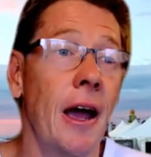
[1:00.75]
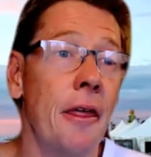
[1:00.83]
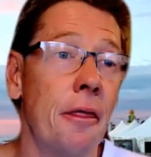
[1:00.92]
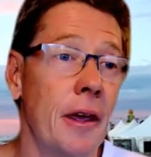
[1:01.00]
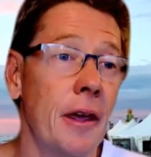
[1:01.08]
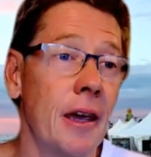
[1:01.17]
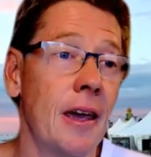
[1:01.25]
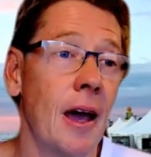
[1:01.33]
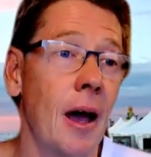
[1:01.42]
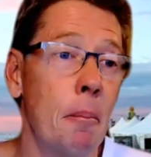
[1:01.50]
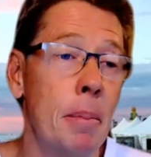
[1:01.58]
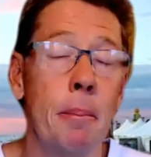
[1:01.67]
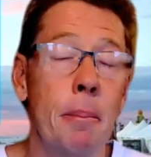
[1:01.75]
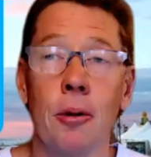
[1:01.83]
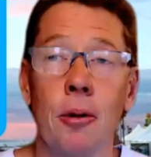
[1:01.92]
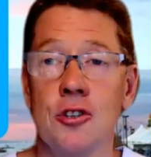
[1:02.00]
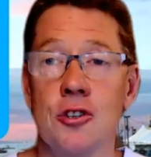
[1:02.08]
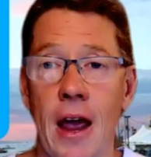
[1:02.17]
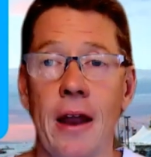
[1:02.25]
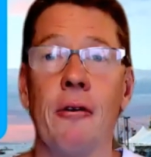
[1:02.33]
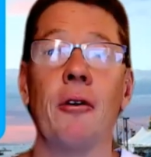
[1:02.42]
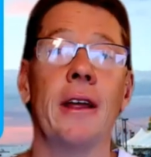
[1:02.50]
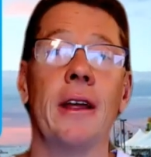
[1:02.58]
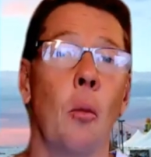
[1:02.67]
I think uh, people
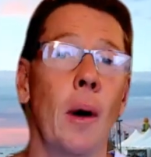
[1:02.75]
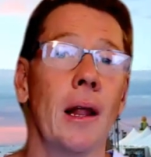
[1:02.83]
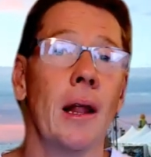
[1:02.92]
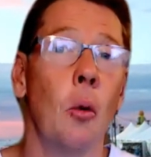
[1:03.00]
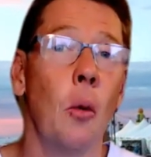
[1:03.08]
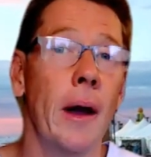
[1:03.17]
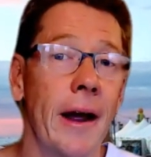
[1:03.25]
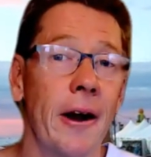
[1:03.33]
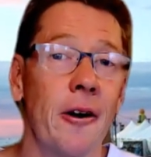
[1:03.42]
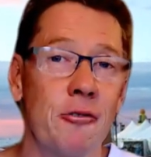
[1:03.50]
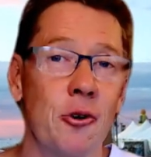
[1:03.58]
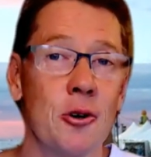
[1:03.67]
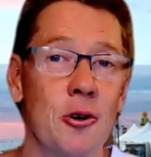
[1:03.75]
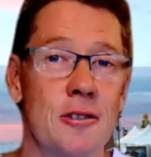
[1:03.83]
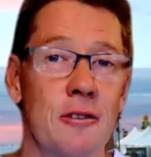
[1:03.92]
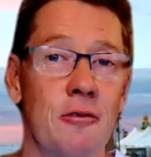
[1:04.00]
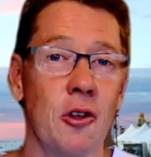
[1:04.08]
generally are well aware, of course,